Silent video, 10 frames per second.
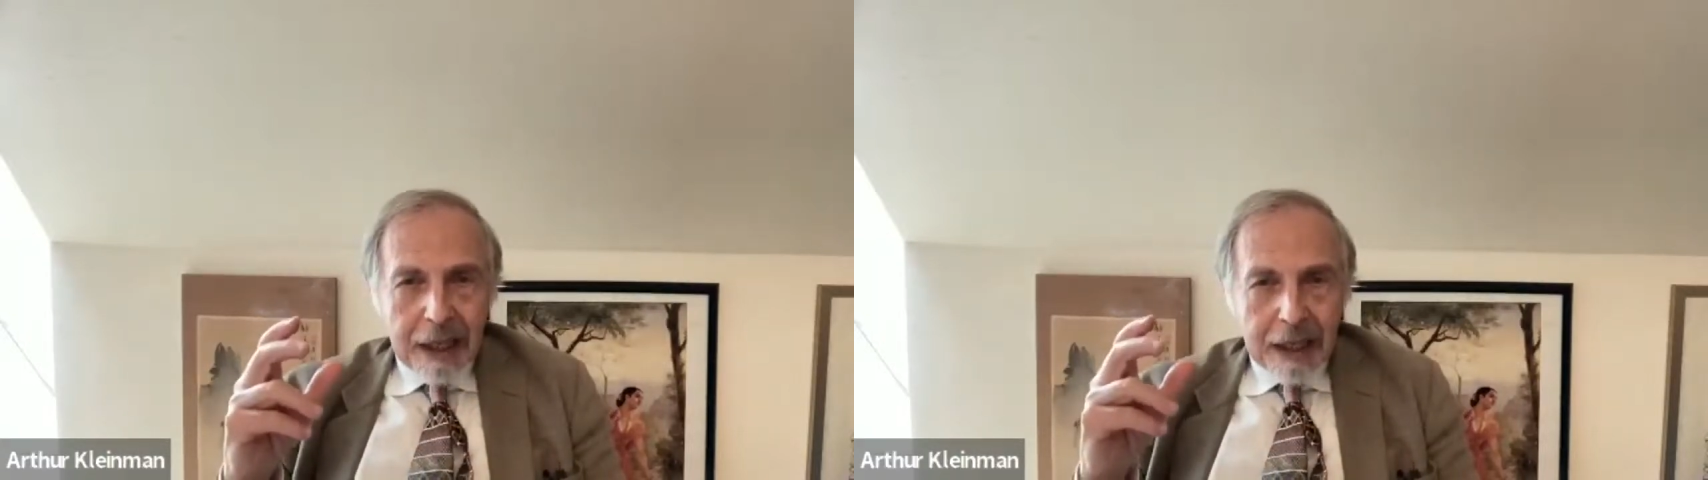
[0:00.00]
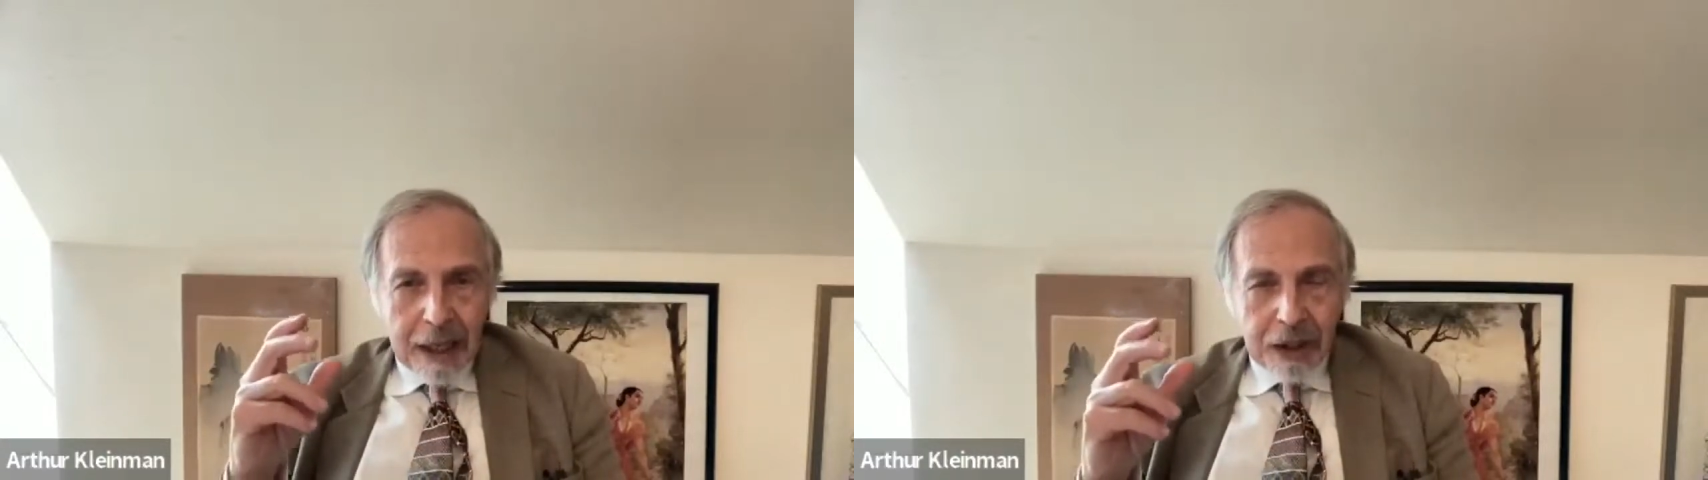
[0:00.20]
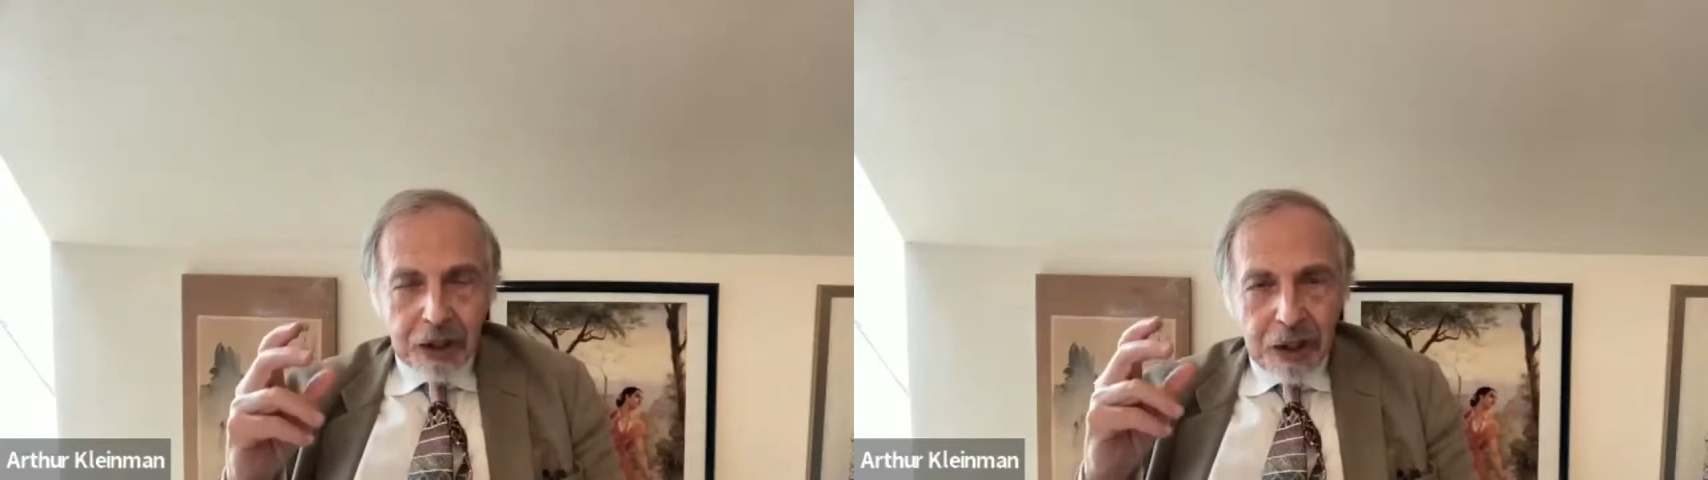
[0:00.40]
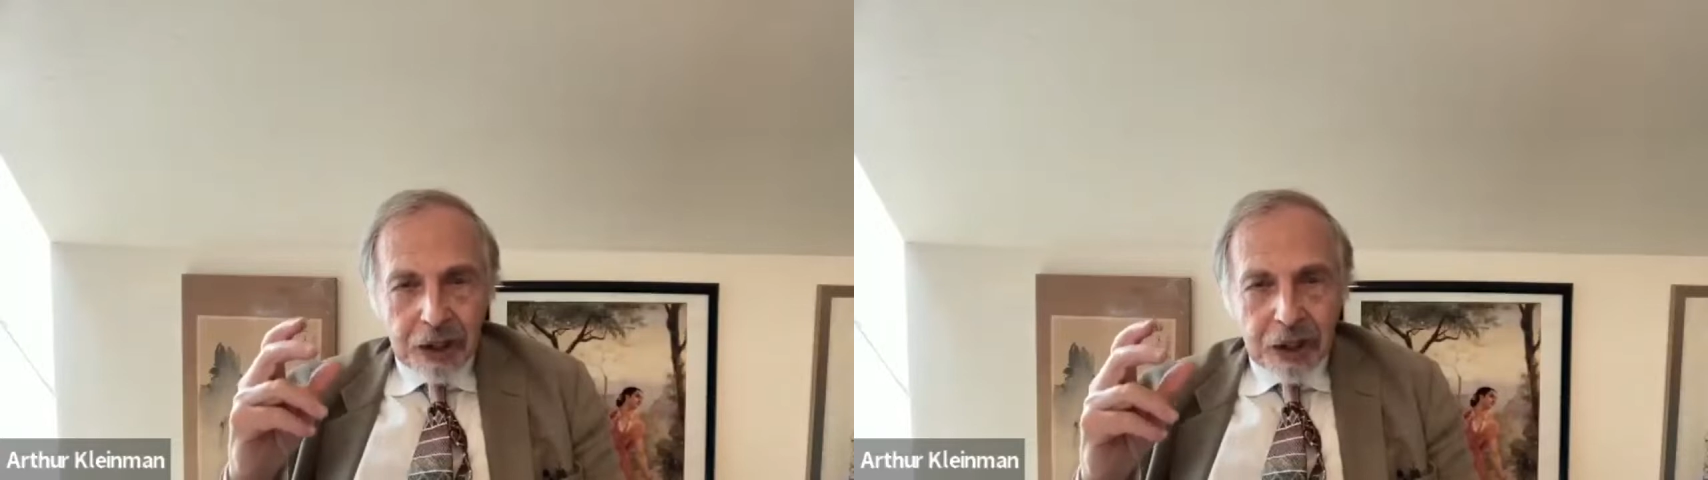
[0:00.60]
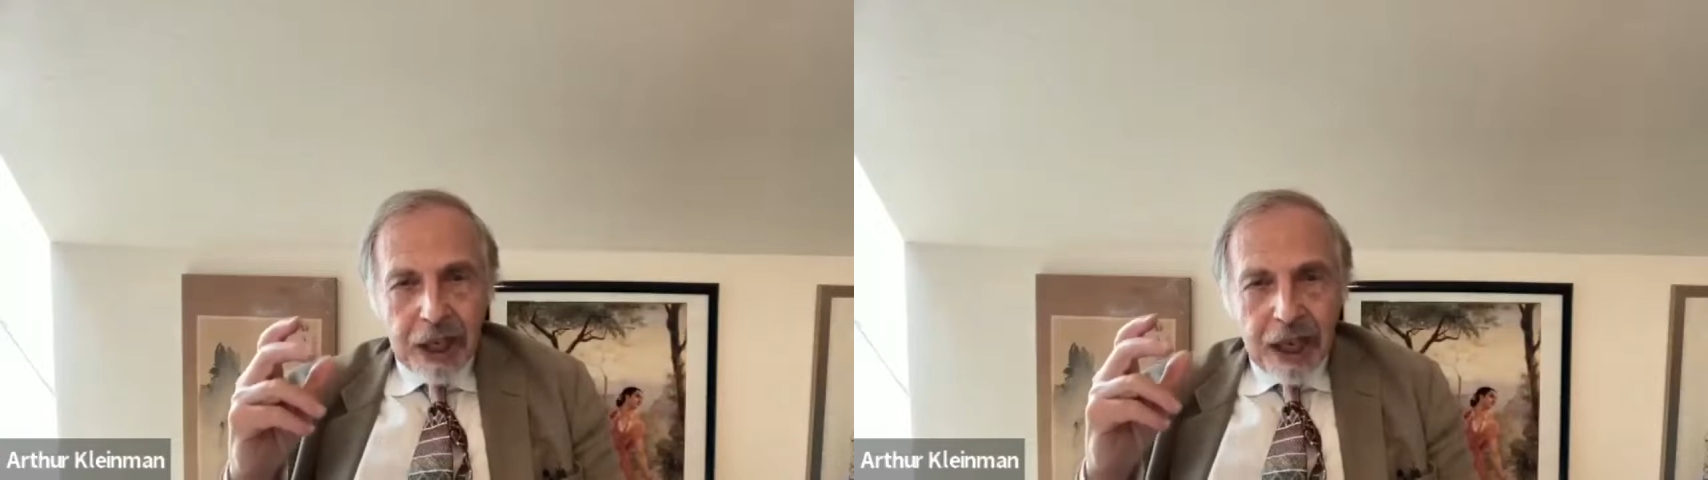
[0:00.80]
the
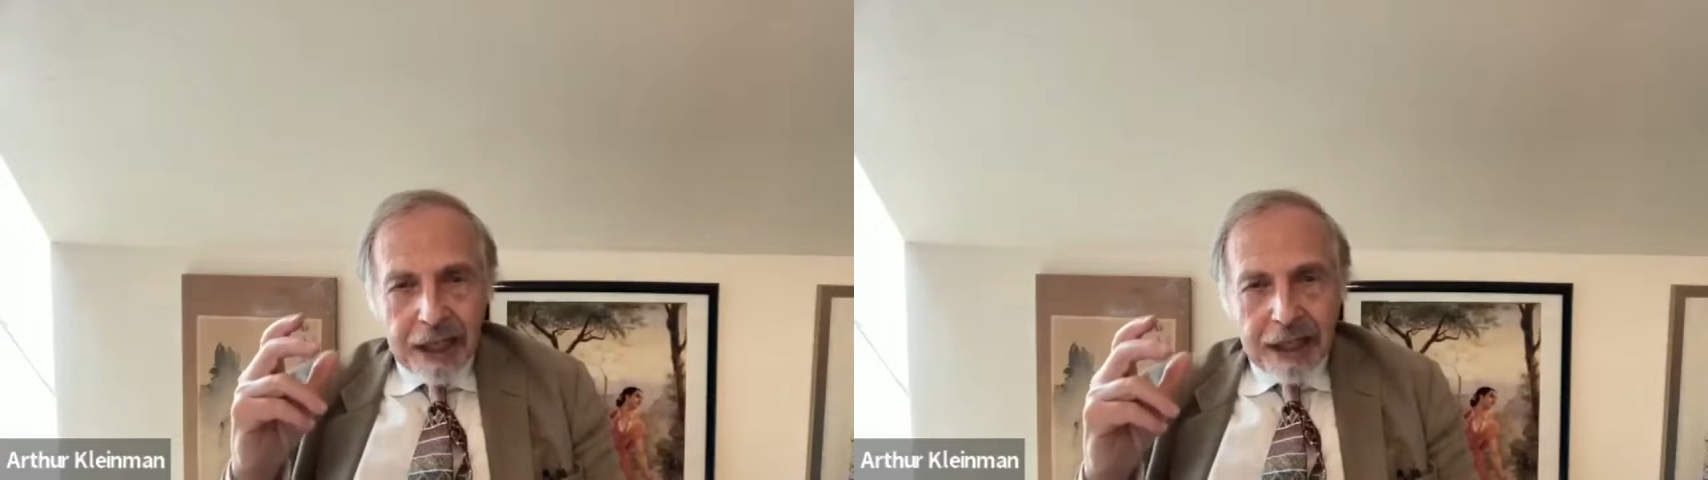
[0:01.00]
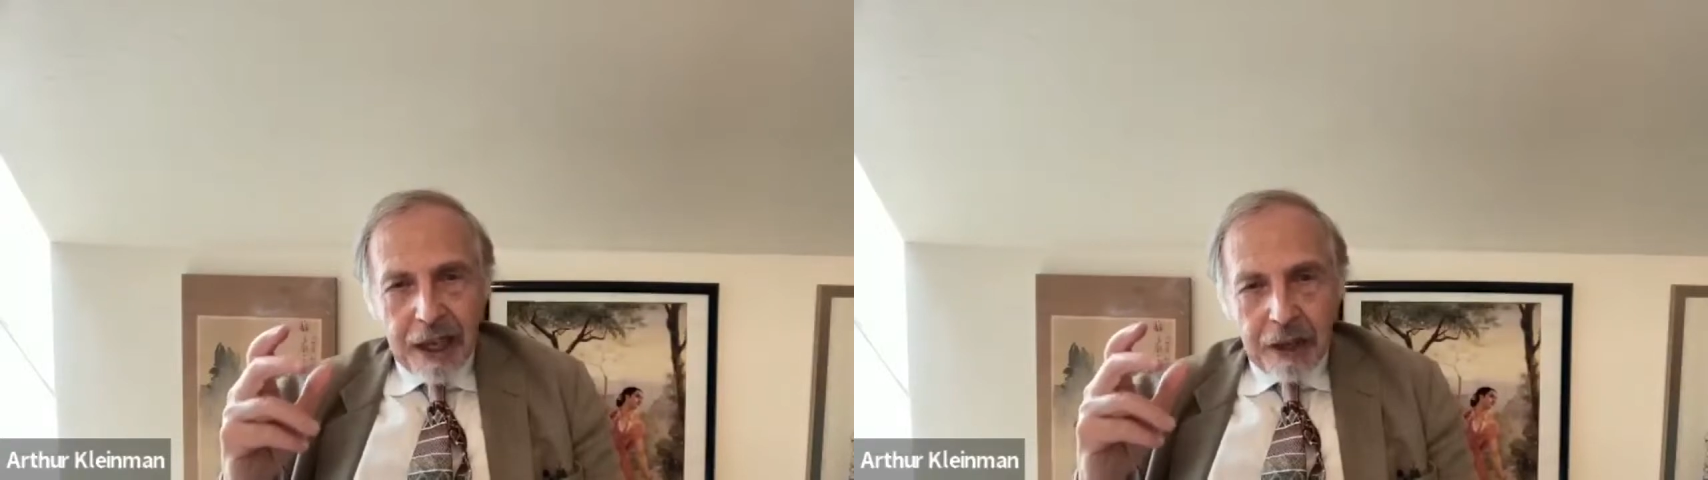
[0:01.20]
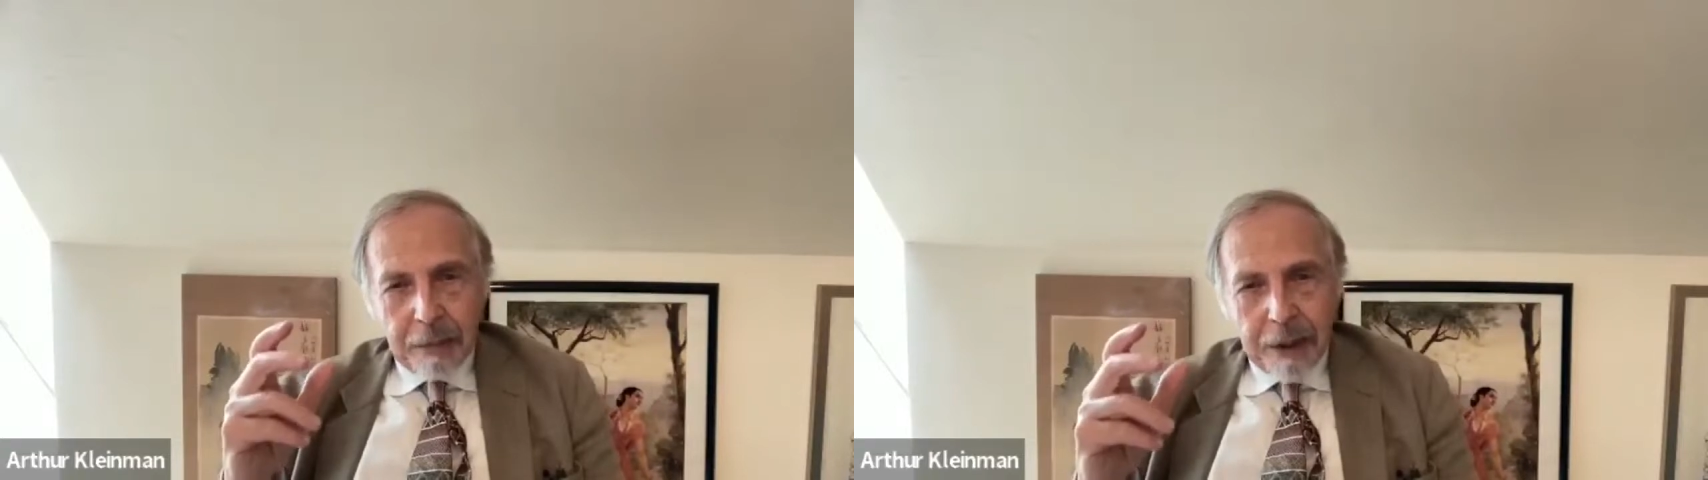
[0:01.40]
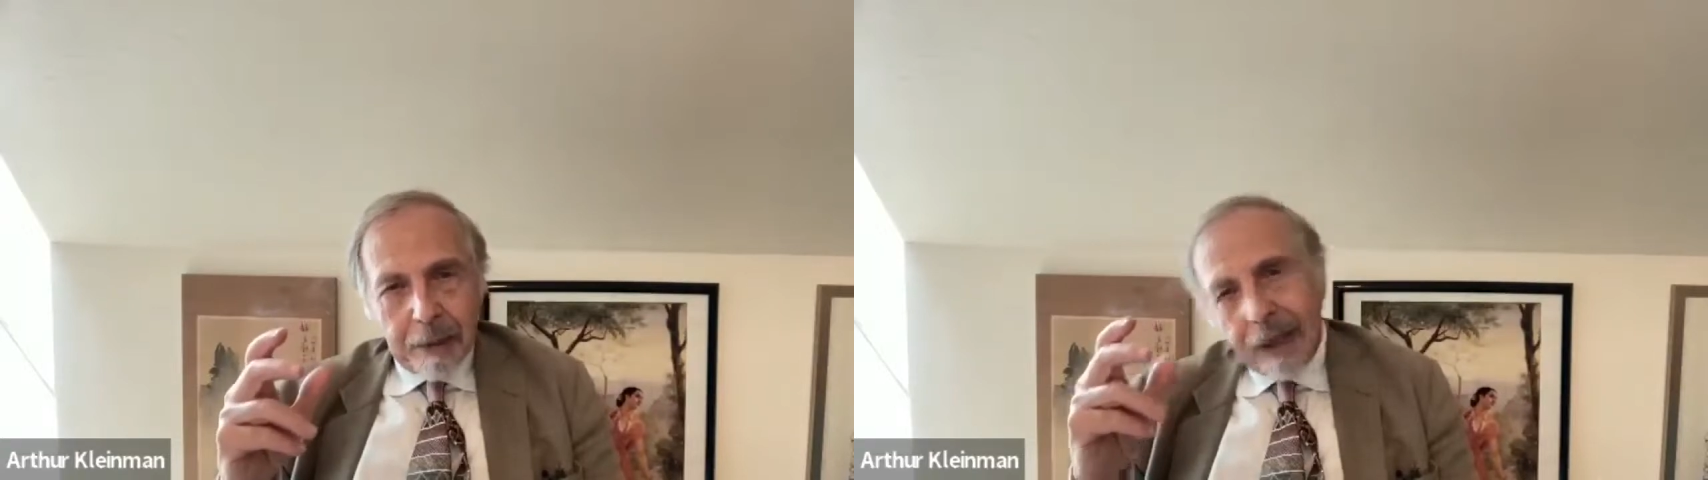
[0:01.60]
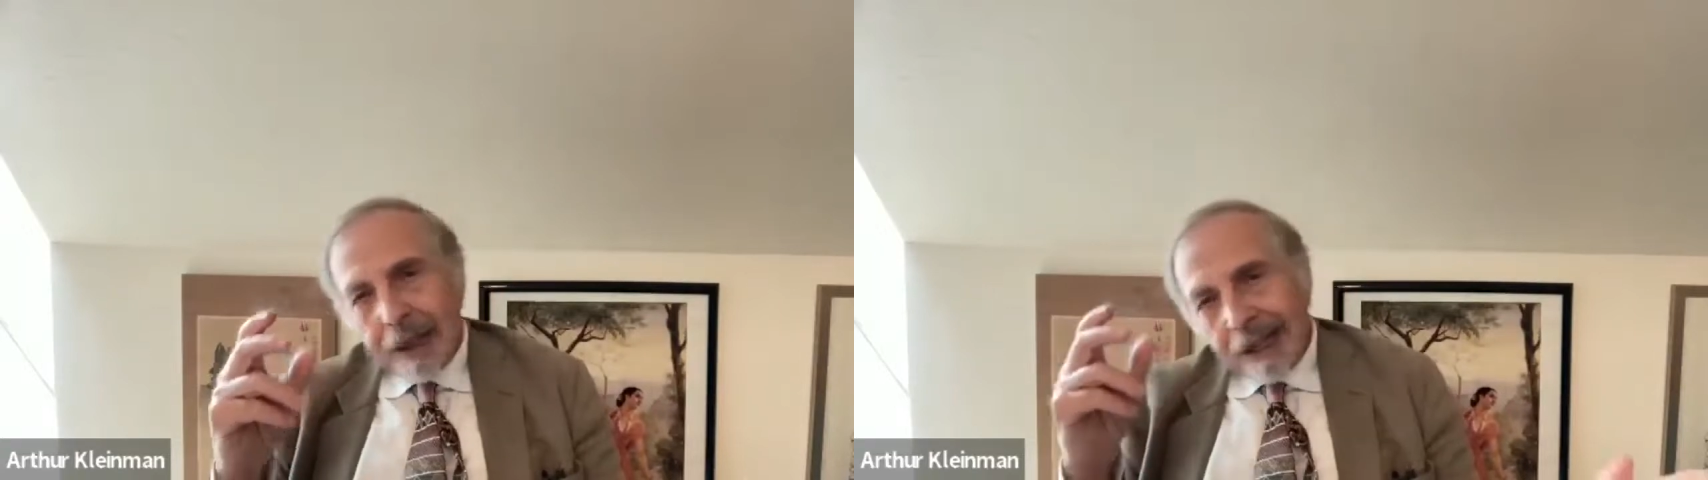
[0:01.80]
engineers and the health
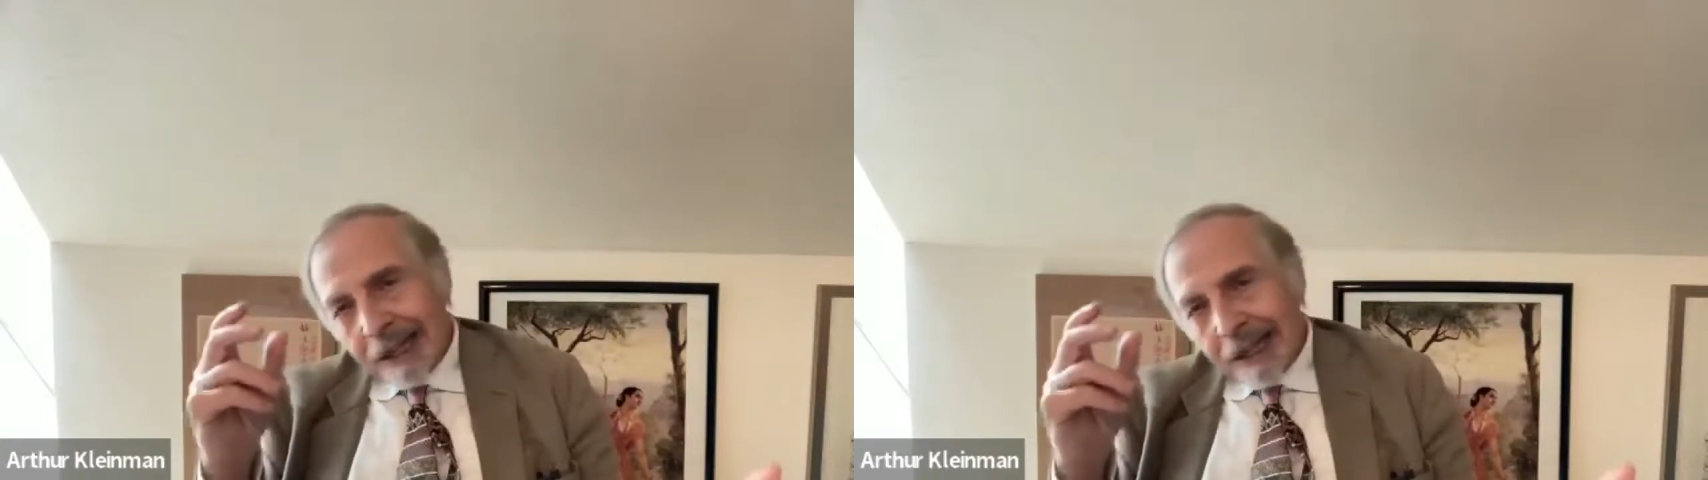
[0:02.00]
people,